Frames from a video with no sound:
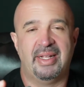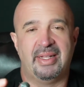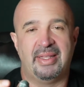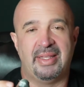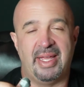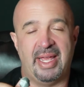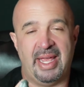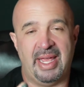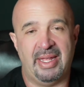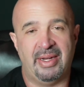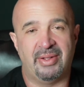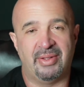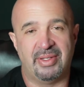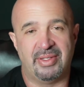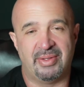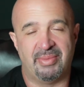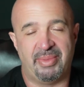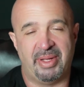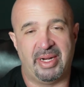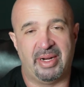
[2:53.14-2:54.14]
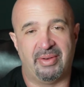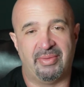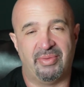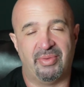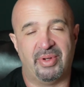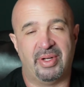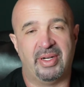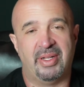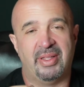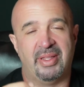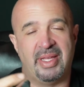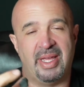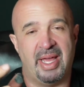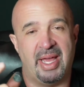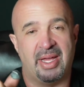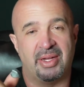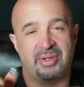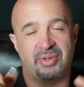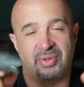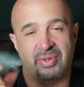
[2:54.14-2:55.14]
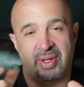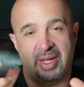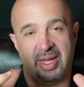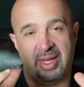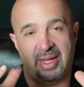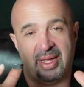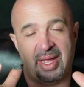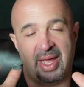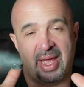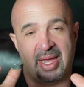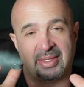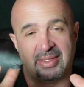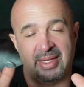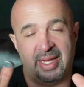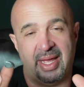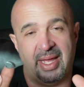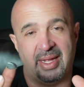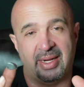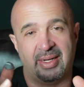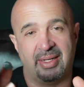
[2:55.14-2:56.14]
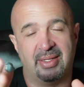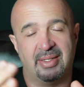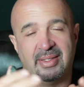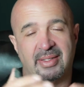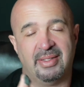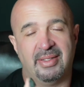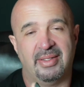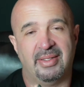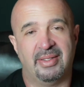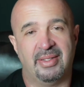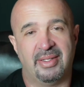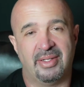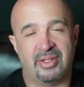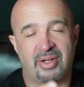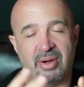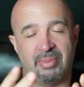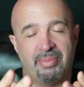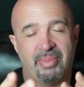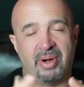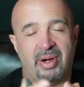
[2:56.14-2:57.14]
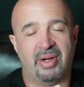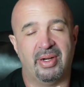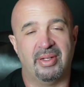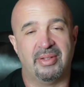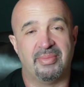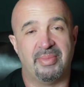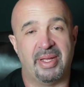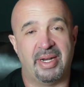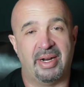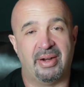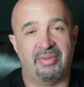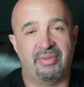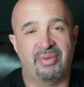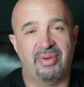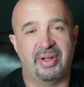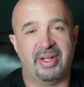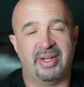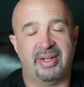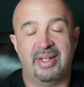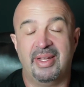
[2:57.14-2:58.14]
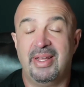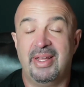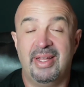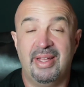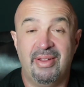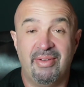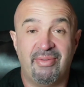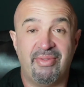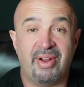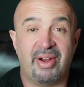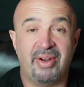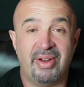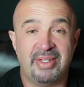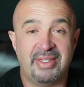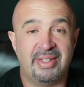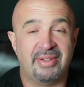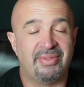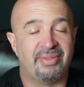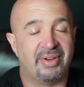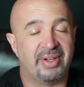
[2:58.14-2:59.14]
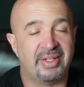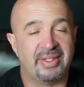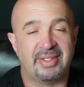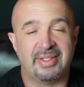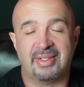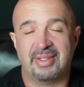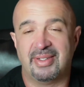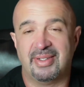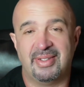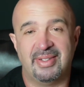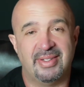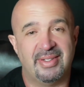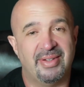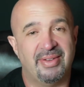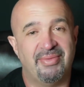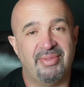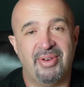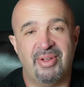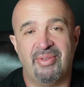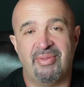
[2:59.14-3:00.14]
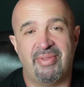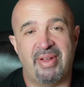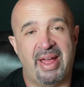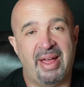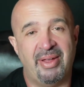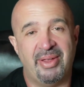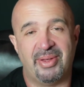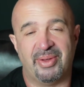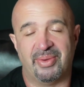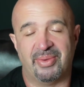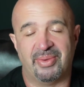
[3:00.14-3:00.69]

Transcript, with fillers: The handle isn't made out of wood. The actual axe head, the sharp part, is made out of wood. Very different, just of no value.